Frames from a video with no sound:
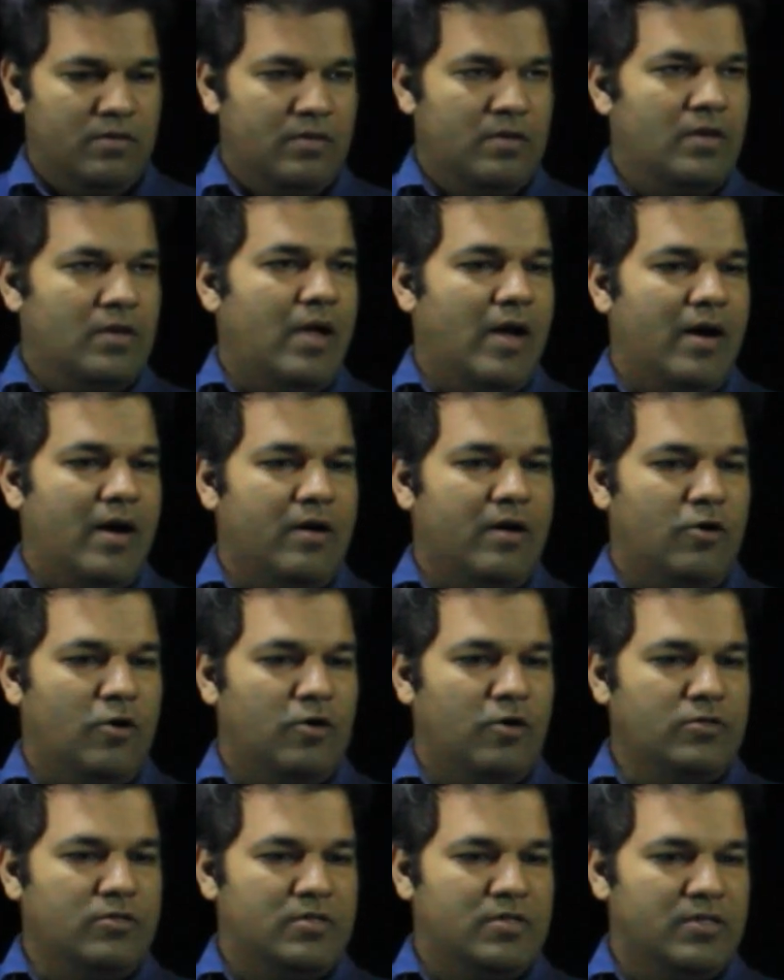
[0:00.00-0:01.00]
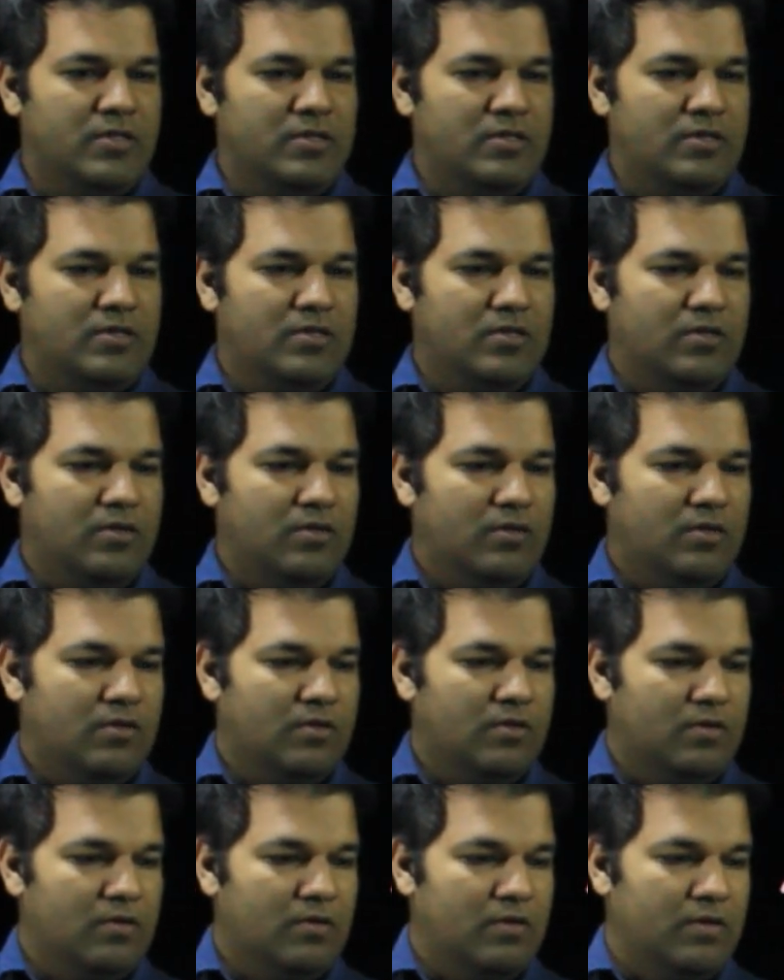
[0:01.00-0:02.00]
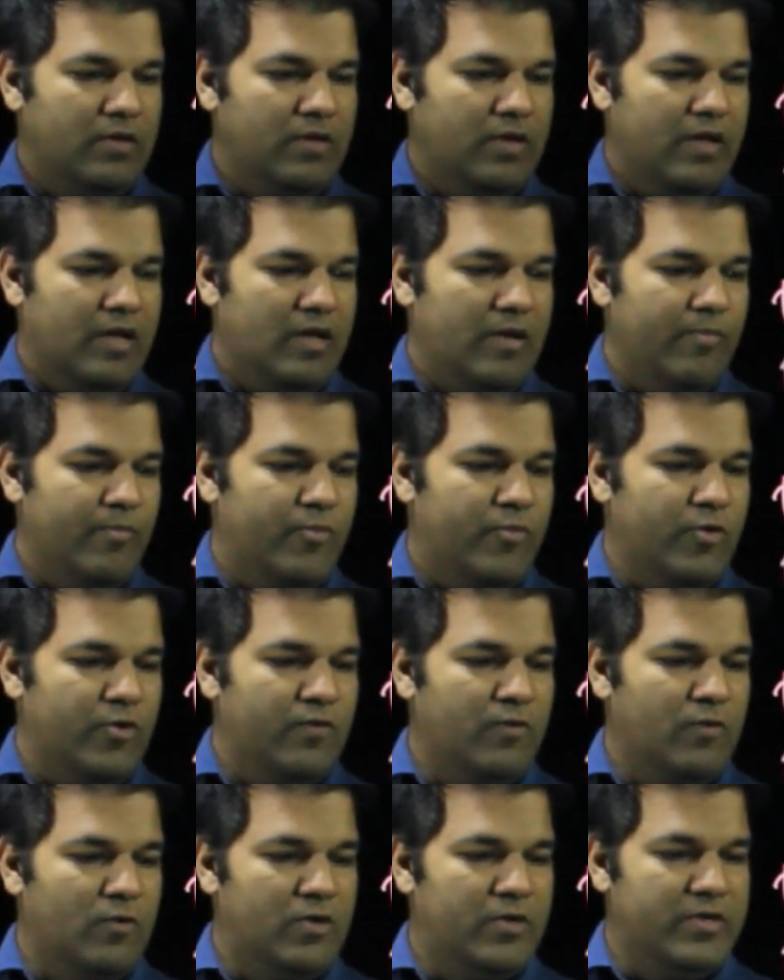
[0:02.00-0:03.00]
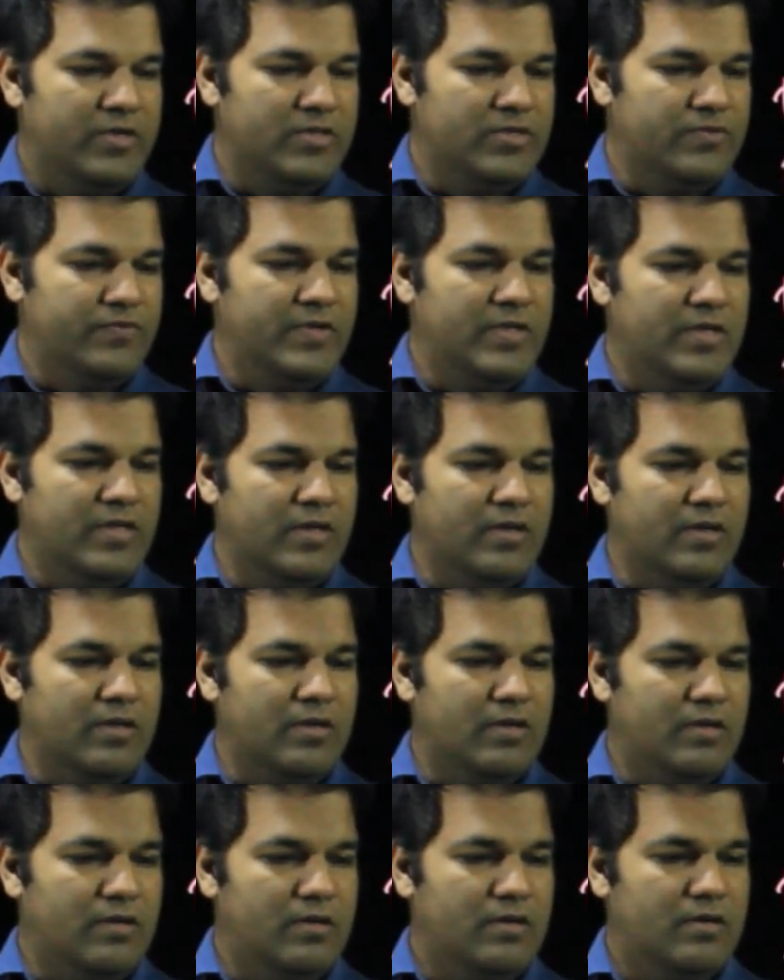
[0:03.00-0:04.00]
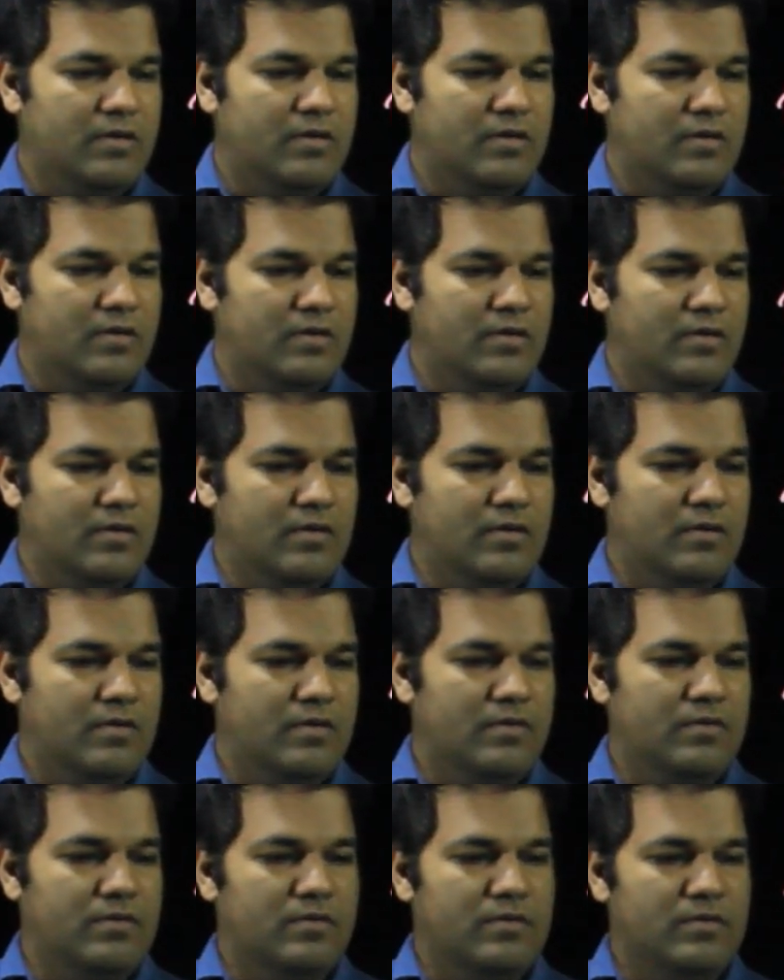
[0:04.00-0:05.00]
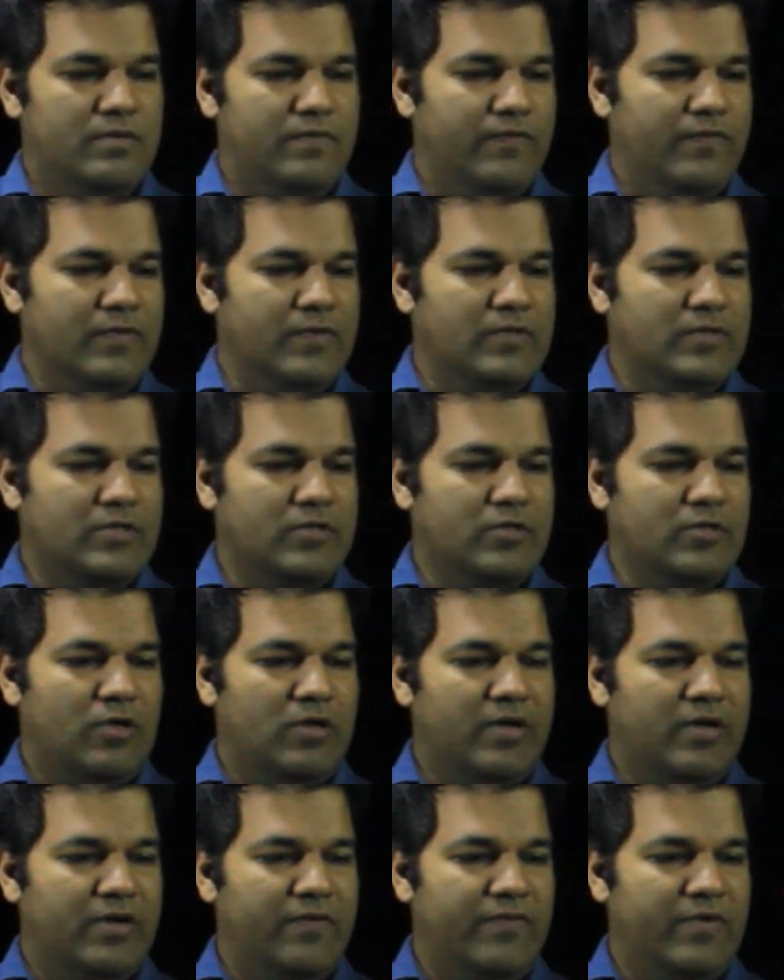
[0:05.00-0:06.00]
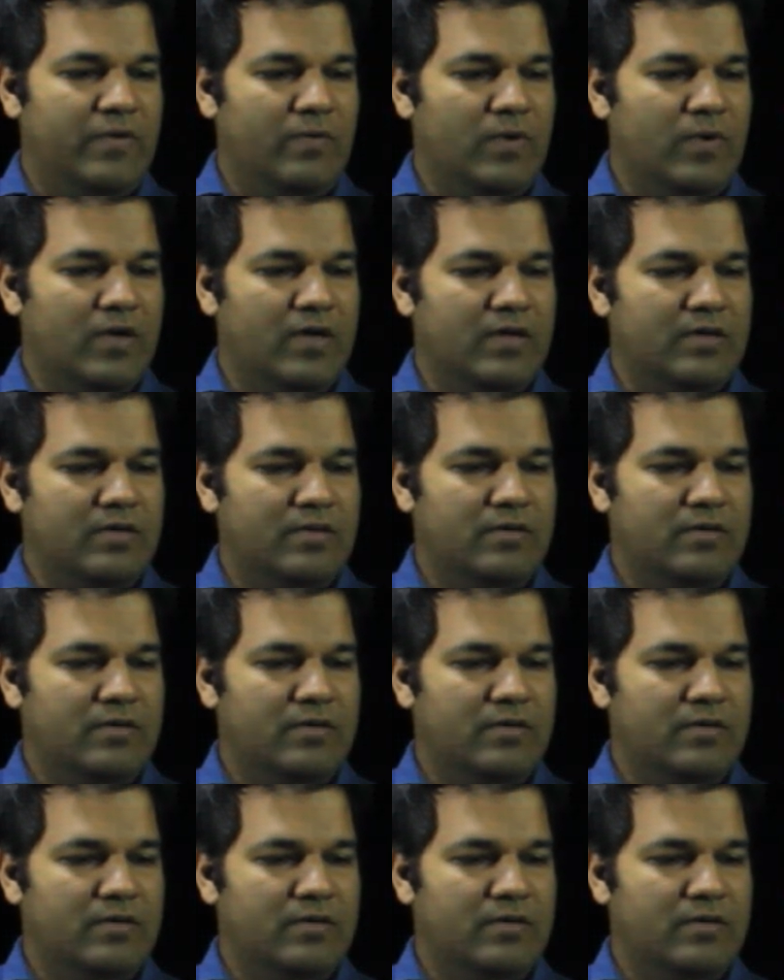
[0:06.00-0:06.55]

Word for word: at a constant input voltage Vn, let's call that V1,